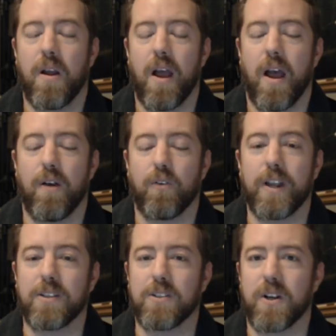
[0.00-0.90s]

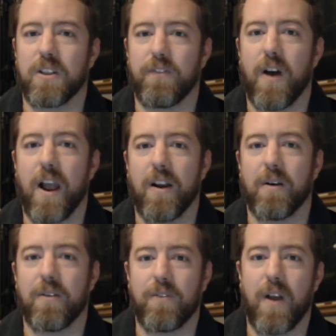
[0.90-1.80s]
reinsert the
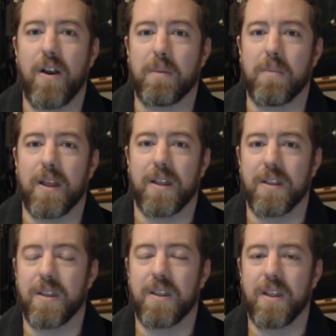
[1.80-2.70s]
firing pin,